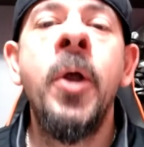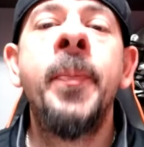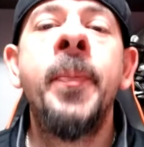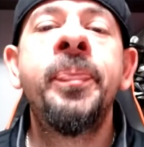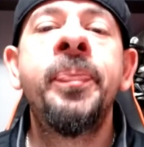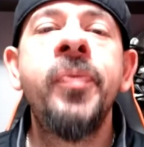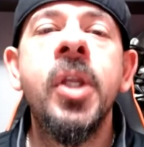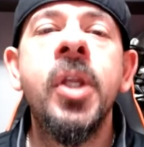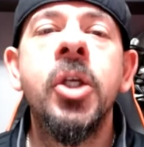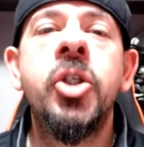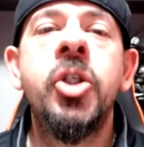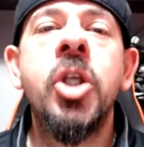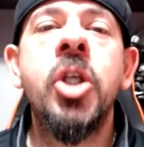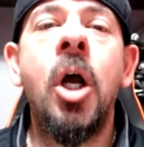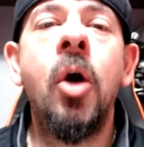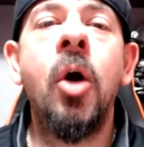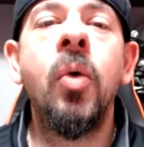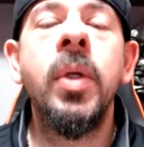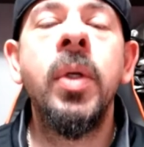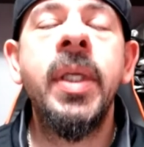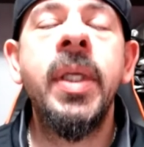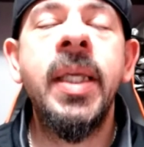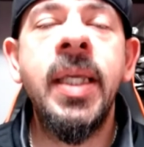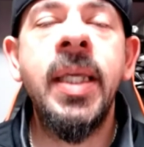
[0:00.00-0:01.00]
So
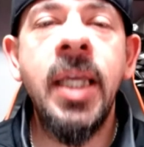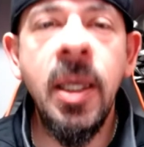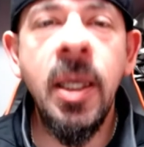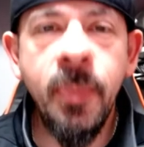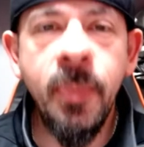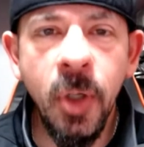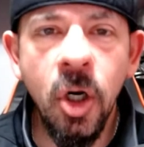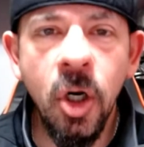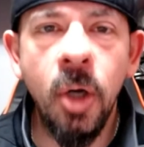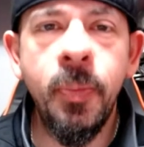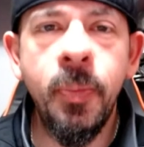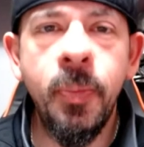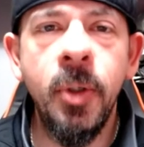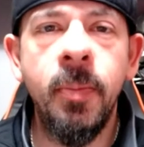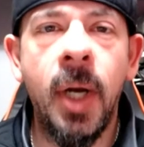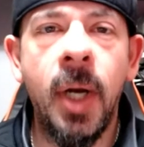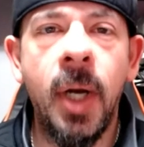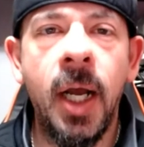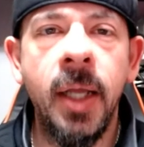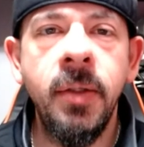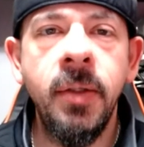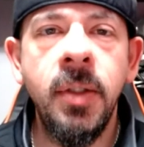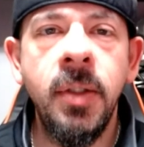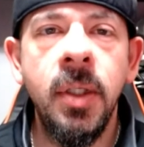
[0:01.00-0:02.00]
keep an open mind
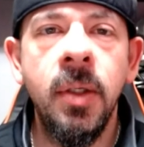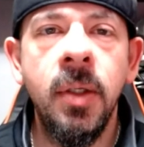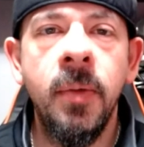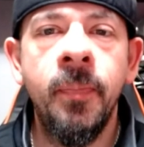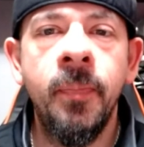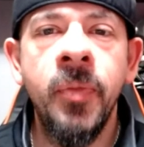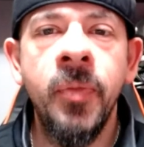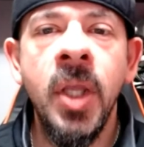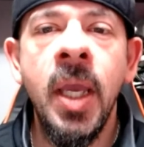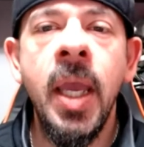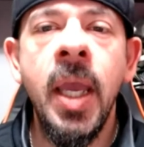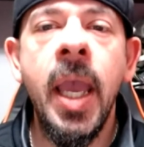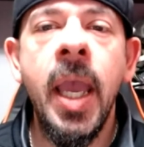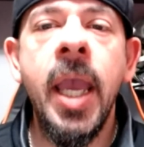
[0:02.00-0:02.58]
and